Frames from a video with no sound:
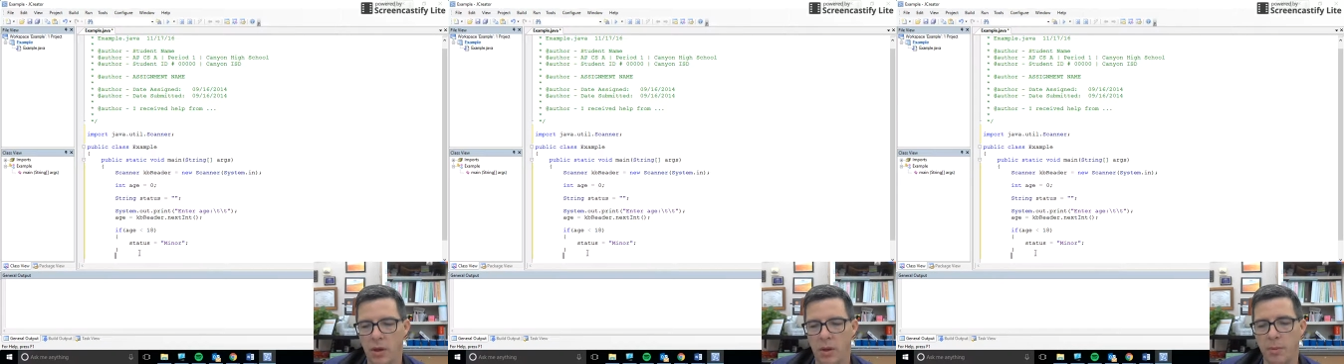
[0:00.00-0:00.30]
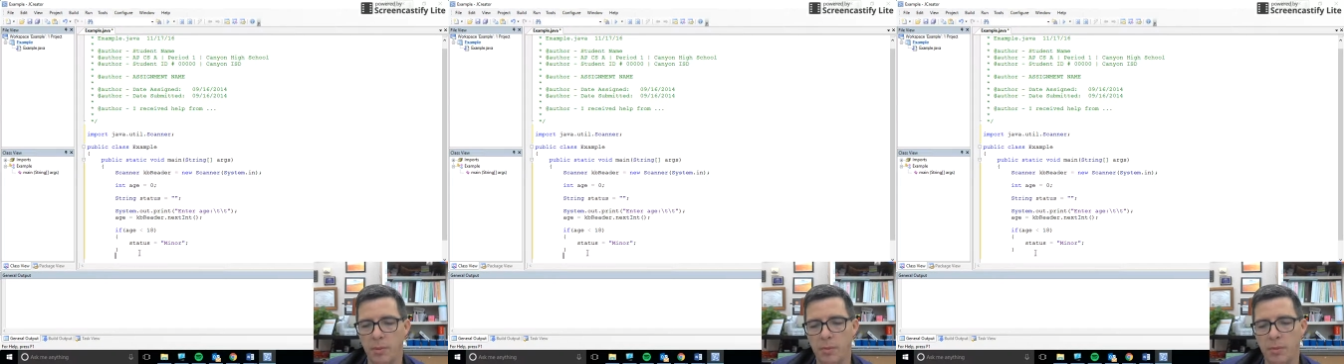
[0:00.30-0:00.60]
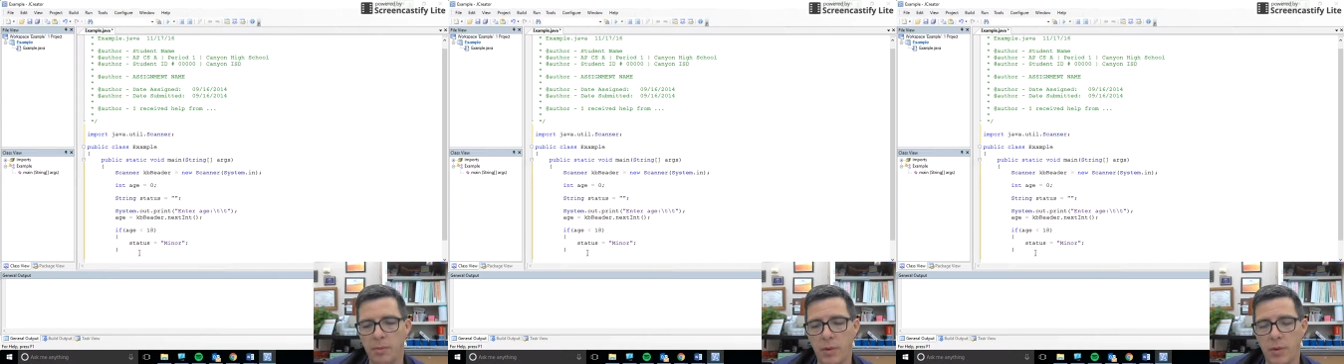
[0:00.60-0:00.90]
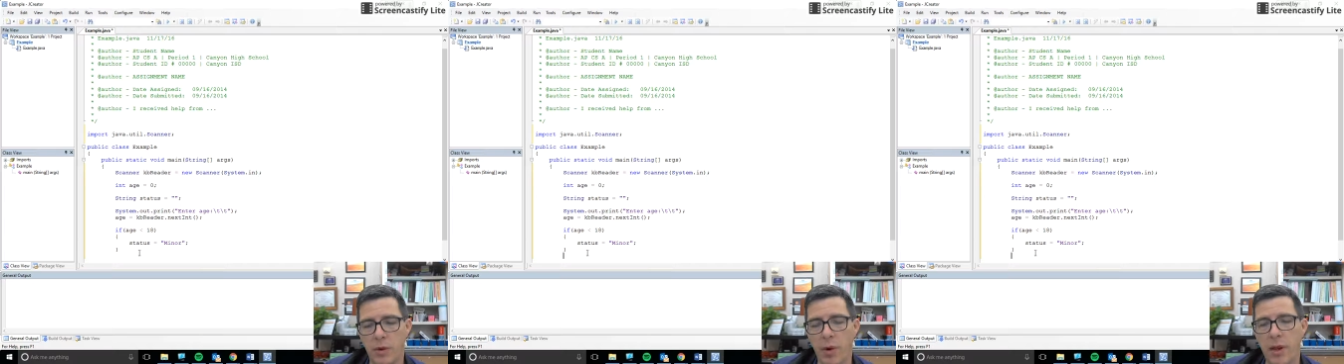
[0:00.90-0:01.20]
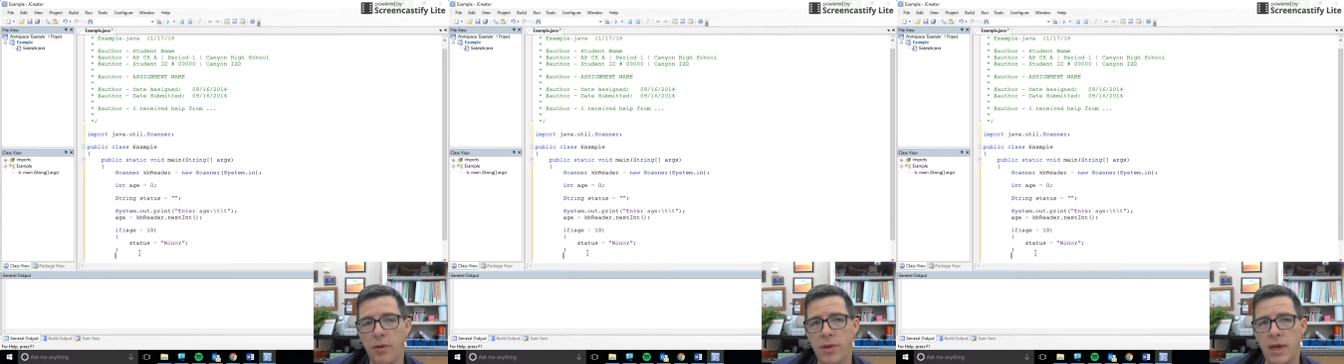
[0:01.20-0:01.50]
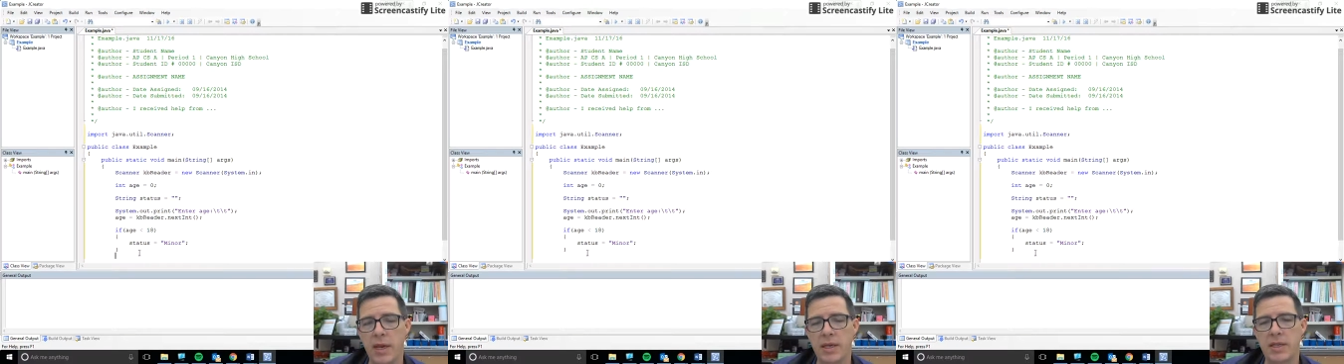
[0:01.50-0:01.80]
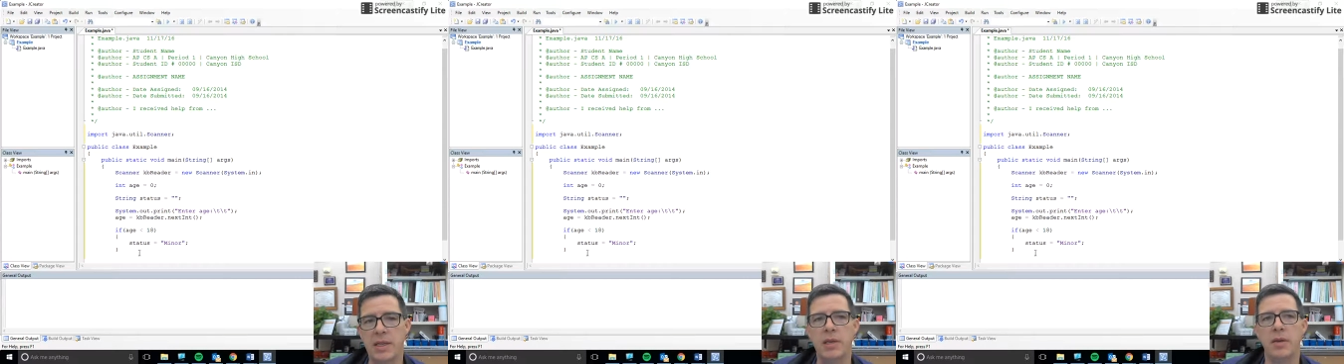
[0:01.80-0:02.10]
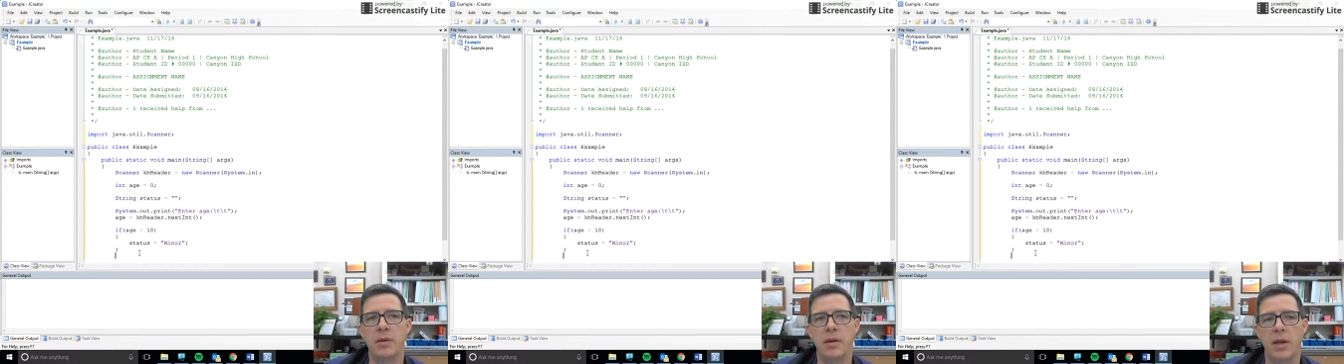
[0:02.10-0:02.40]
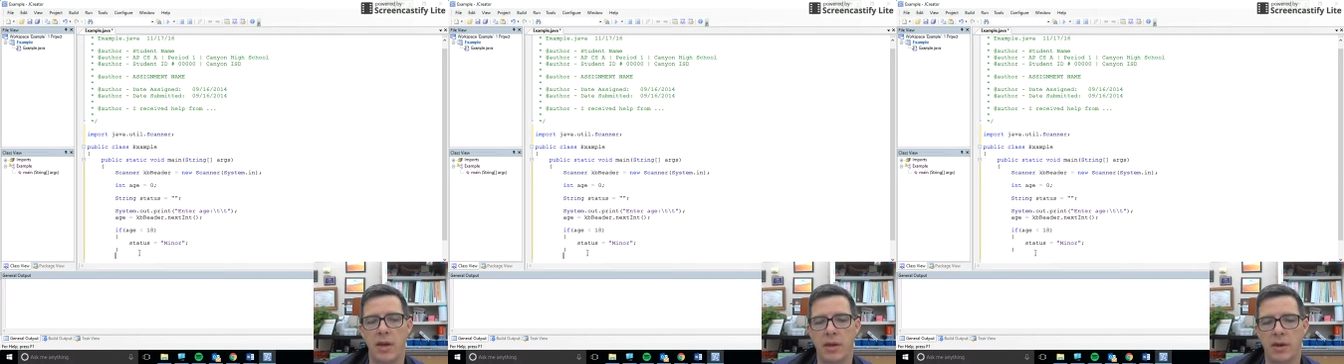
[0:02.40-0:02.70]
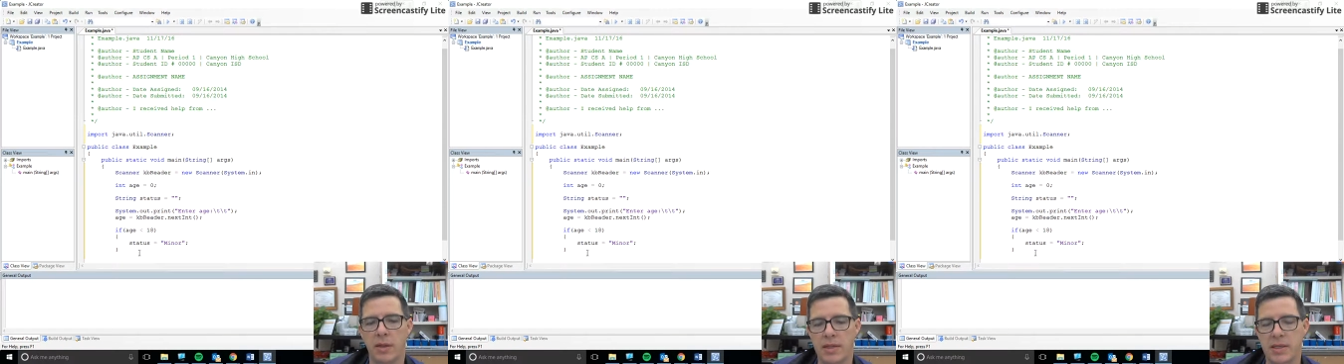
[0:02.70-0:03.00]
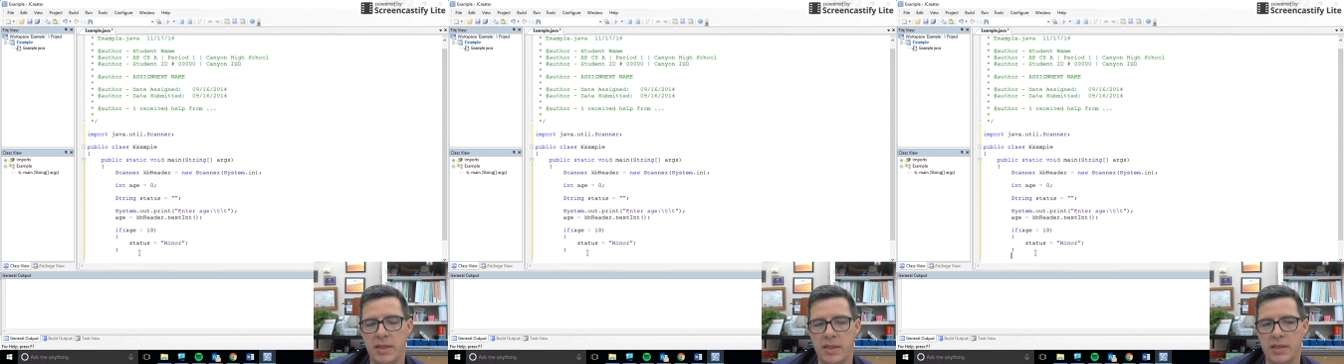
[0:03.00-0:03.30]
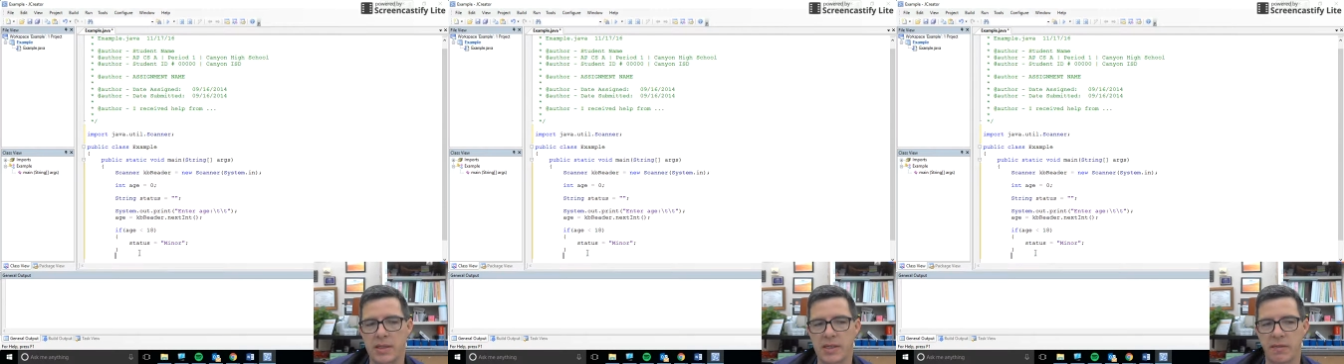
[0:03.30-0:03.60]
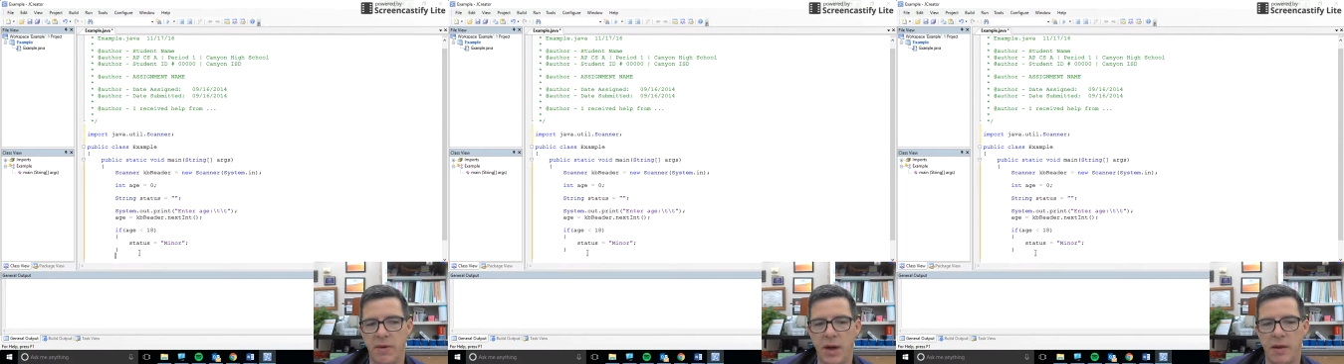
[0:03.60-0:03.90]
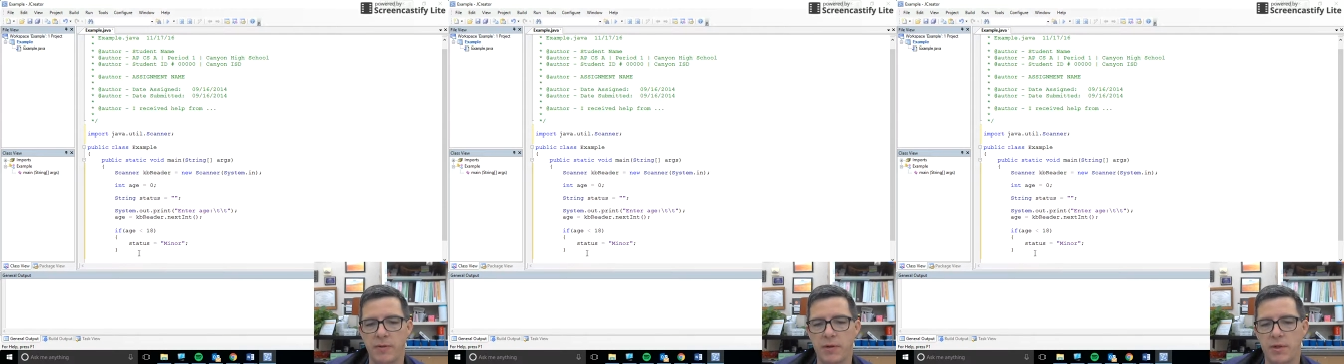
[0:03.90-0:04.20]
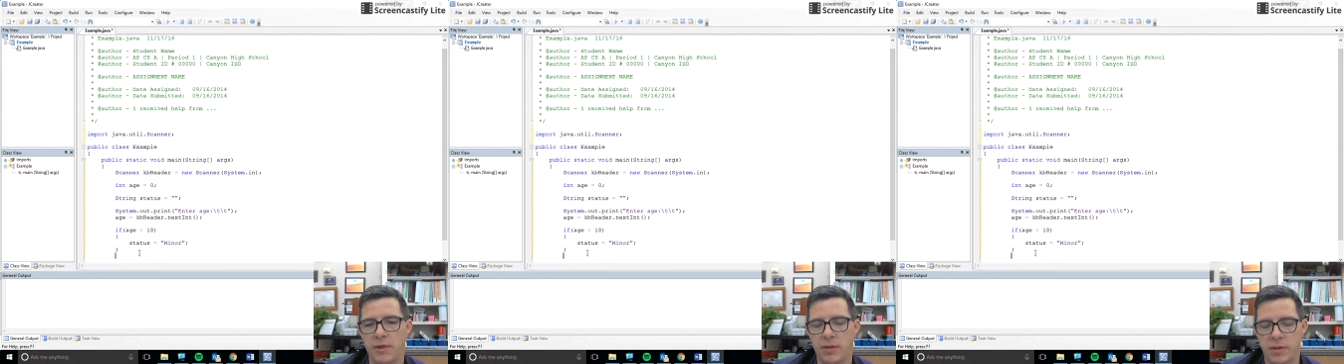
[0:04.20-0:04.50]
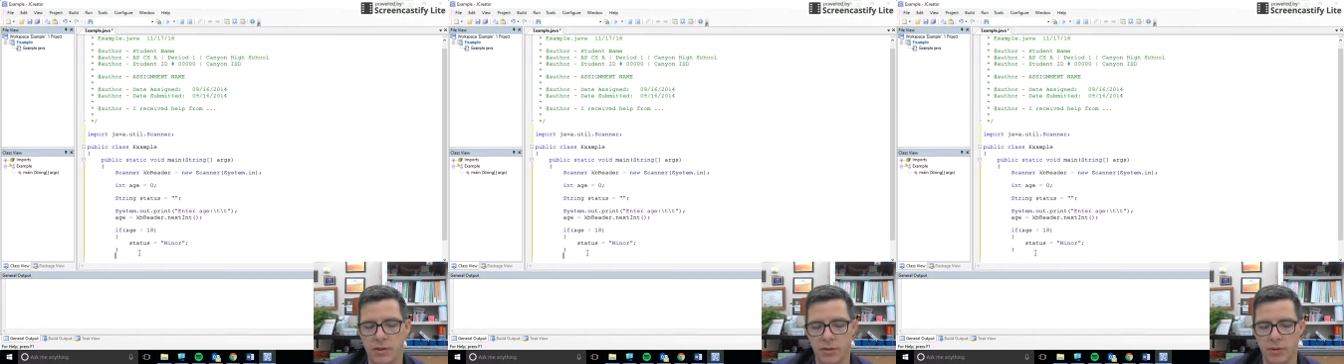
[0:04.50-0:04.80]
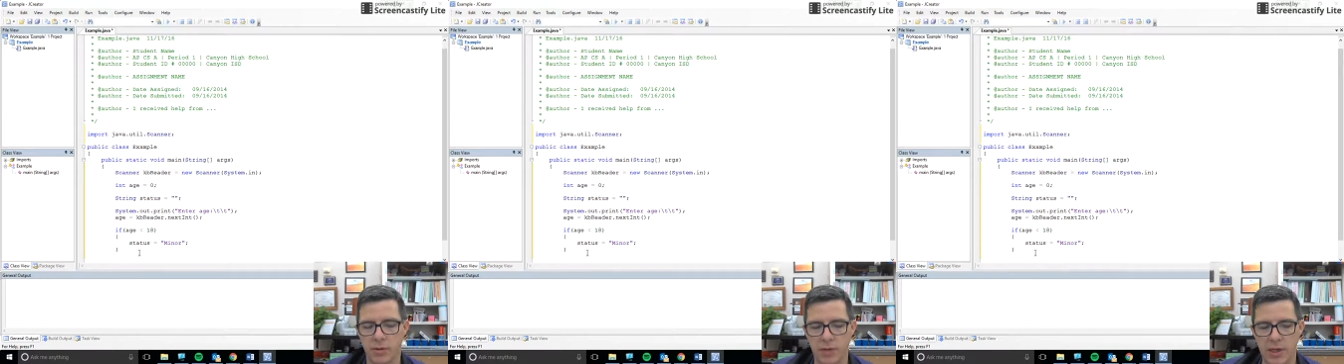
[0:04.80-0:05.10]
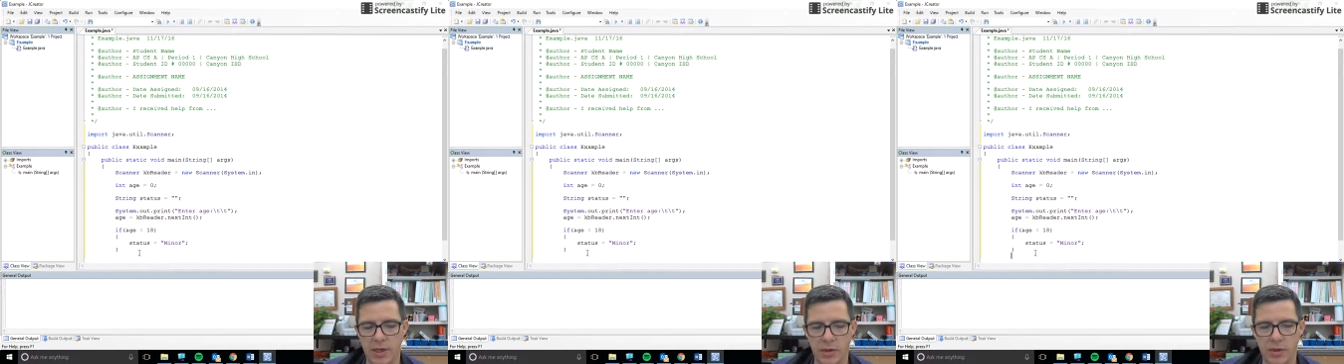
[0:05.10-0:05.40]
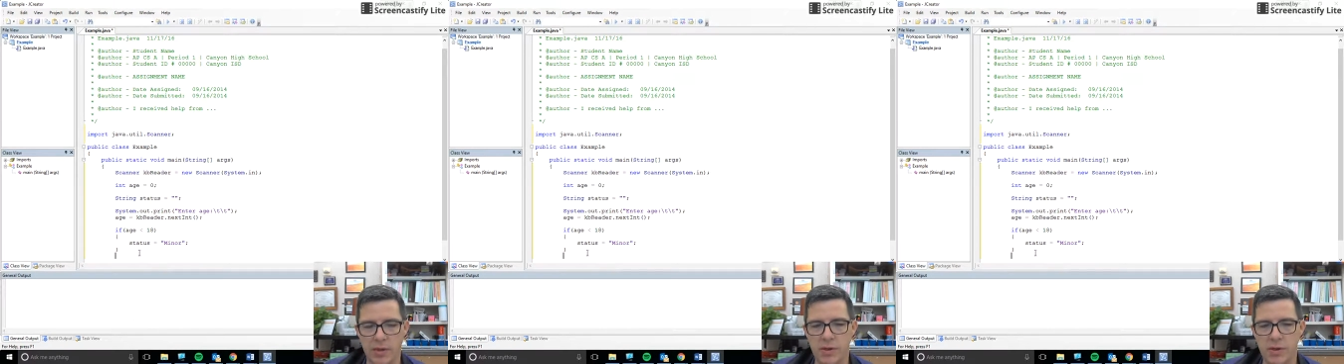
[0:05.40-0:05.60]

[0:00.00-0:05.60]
uh, greater than 18 and less than 65 to do the adult.